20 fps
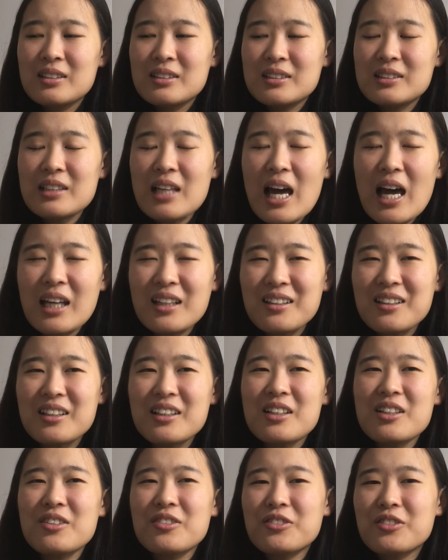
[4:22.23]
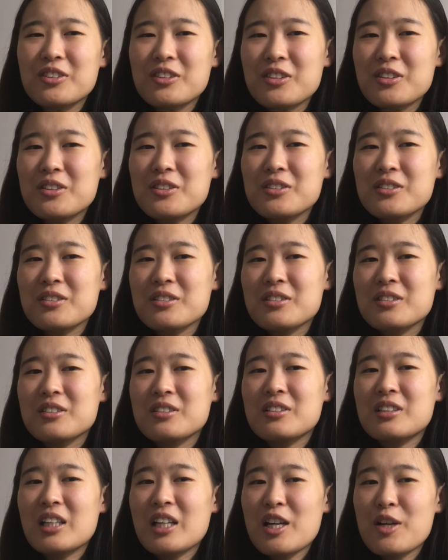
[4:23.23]
Sadly, for those
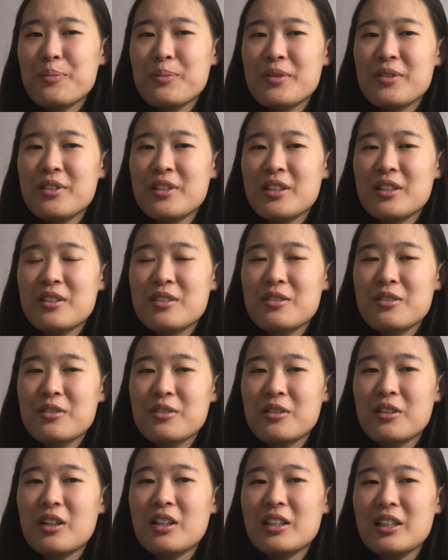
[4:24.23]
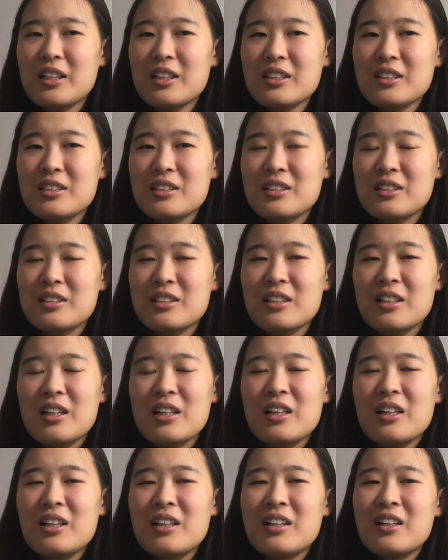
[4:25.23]
decompensated cirrhotics,
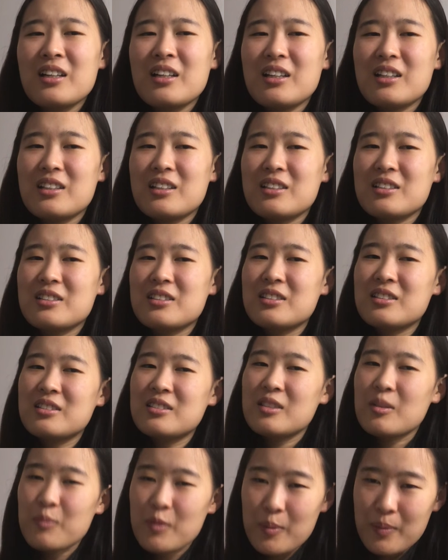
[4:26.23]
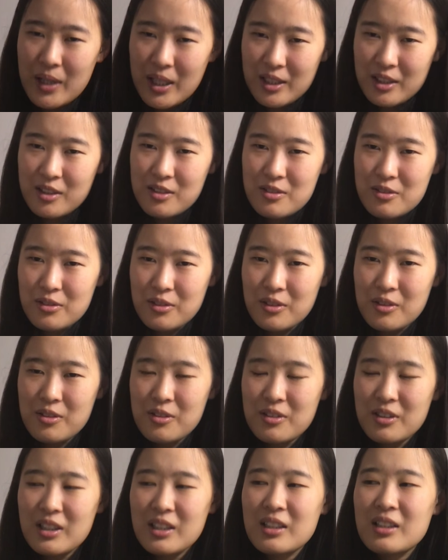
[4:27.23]
it is symptomatic control,
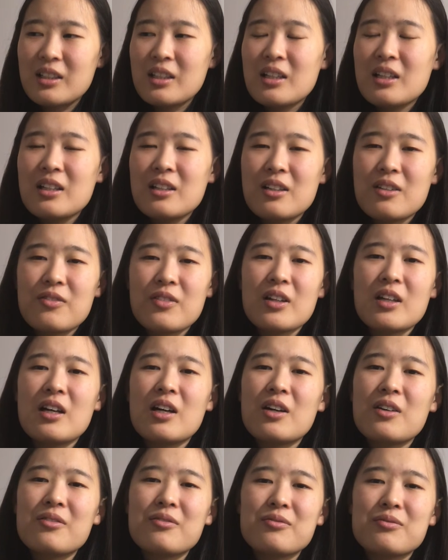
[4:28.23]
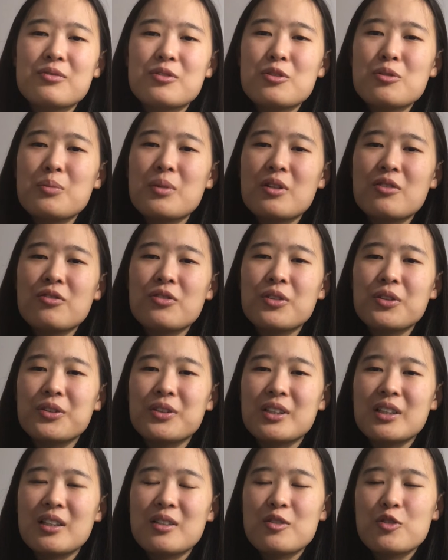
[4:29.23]
right? If they have too much
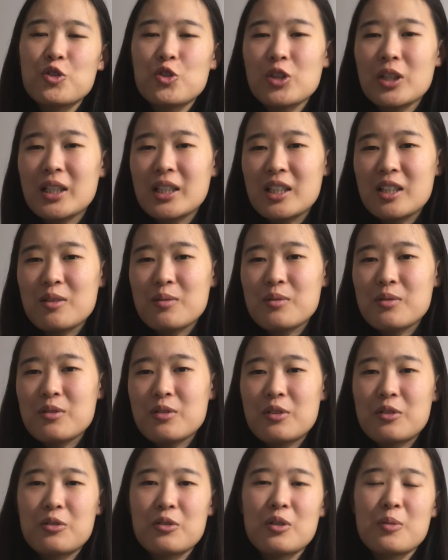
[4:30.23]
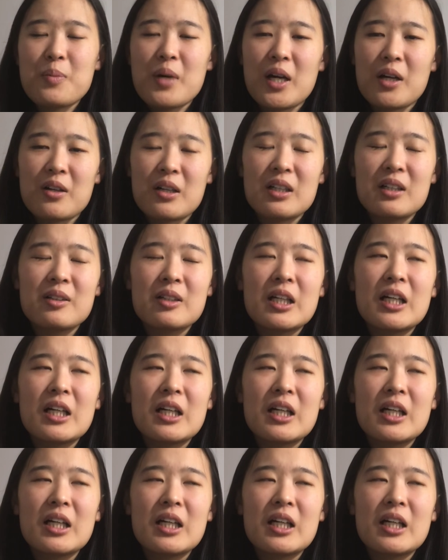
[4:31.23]
fluid, drain it. You do a para.